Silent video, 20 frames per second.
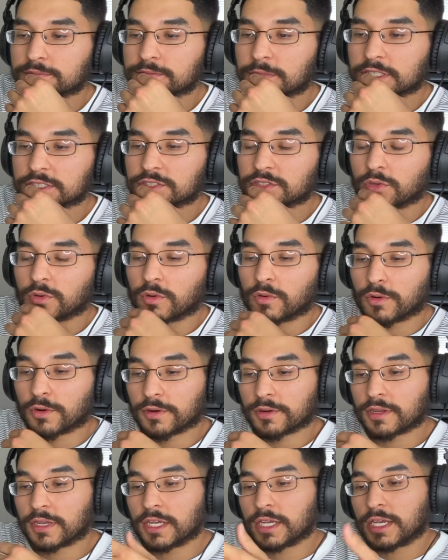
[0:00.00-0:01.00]

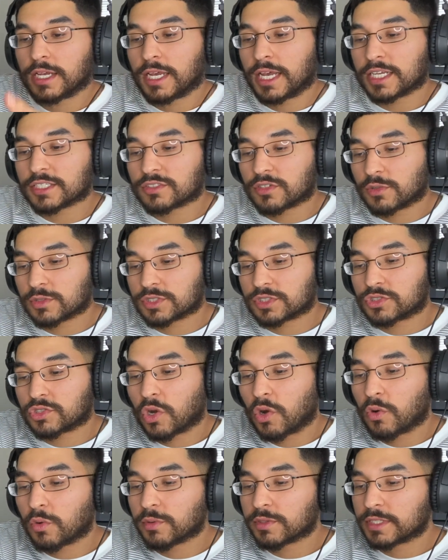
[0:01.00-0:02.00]
So it's
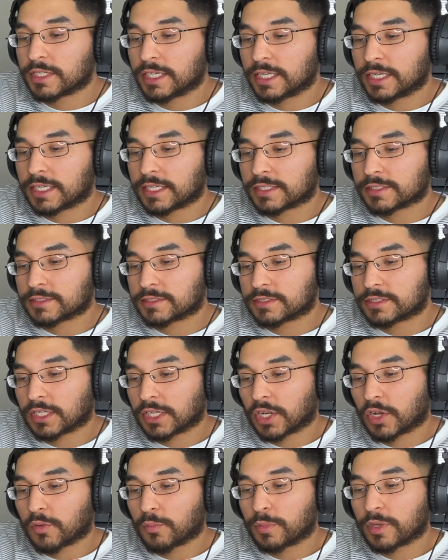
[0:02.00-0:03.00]
told is
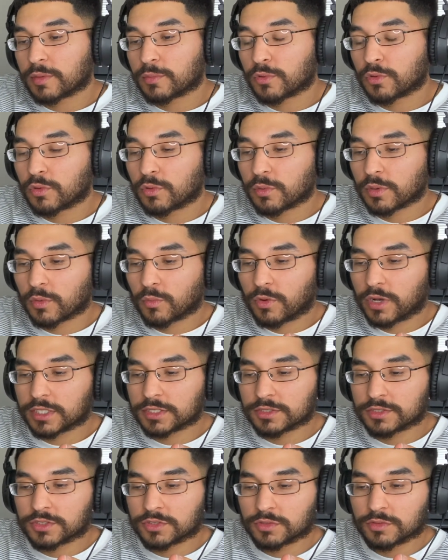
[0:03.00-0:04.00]
people who were
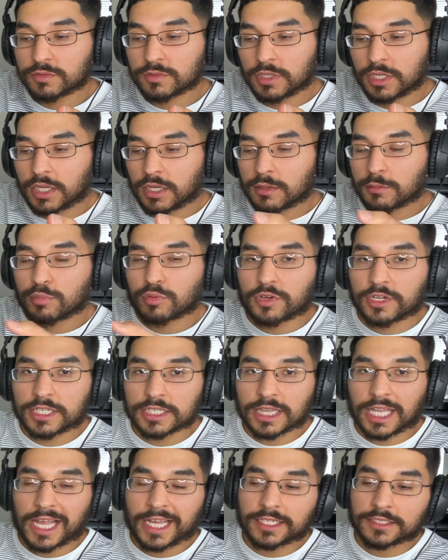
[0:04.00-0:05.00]
wanting to bring
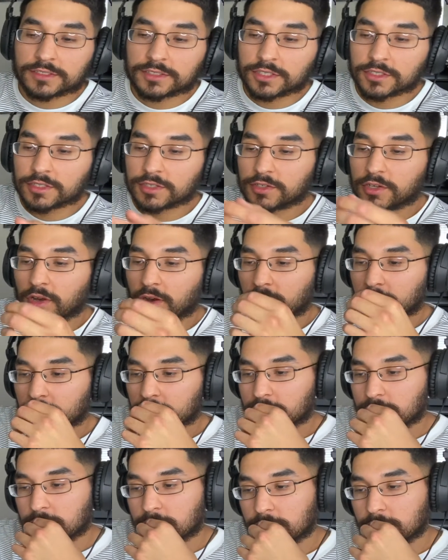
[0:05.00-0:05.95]
light to the dark.